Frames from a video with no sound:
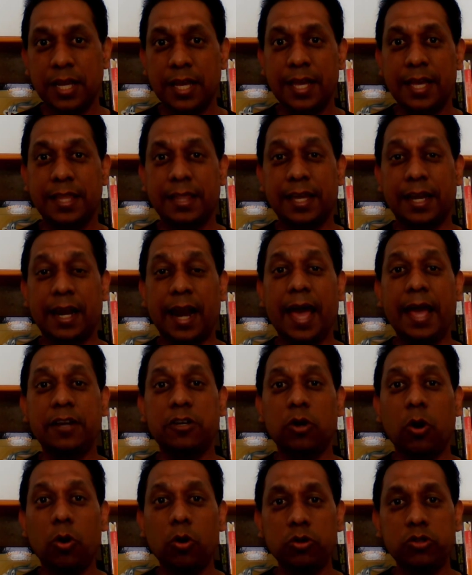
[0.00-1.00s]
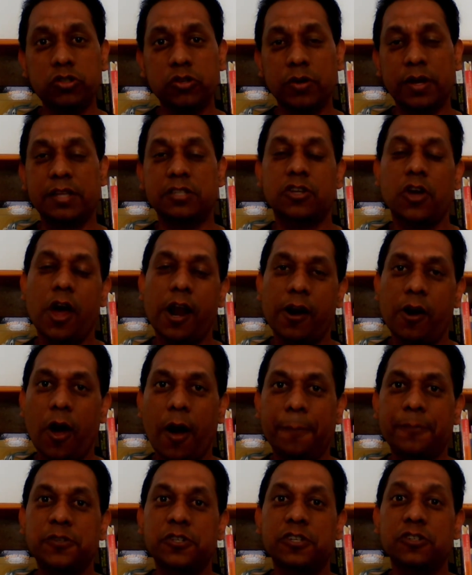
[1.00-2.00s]
the client also has got an
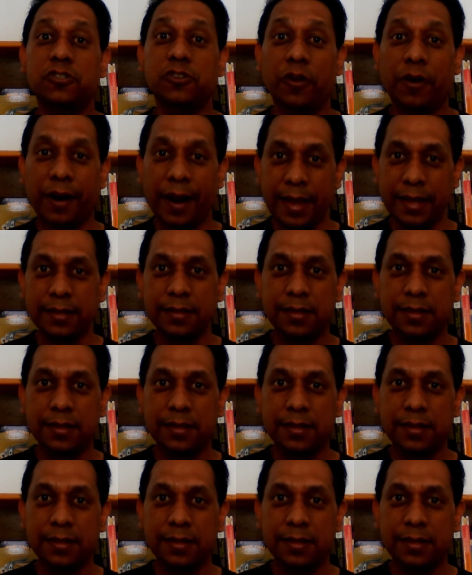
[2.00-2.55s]
option to rate